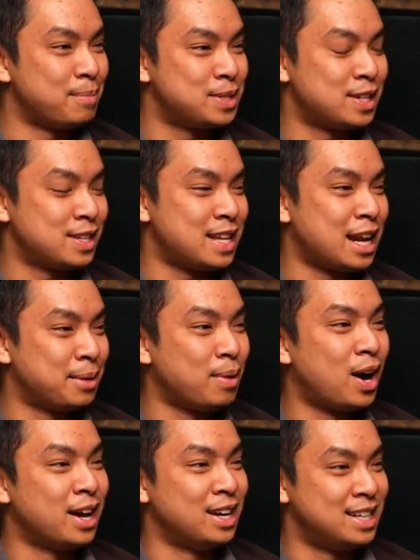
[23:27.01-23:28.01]
st- standing
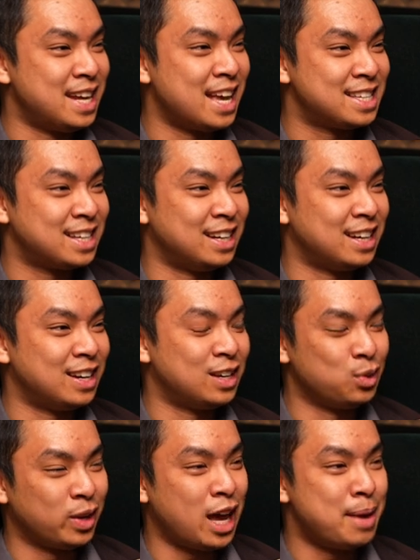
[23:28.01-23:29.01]
behind a desk and
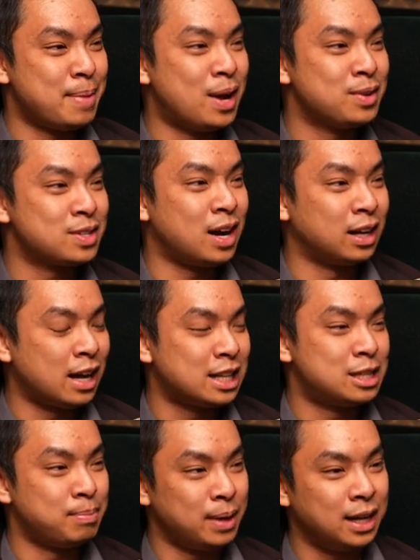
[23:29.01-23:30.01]
doing emails. I like
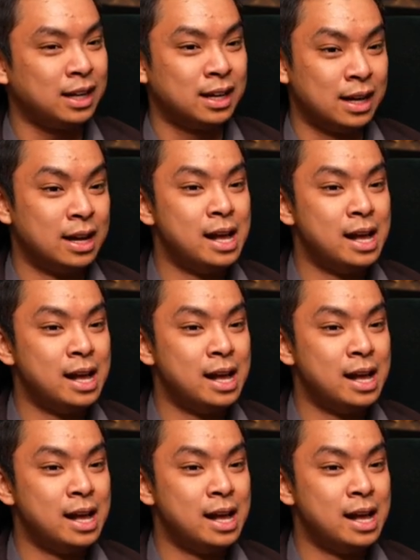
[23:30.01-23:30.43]
to be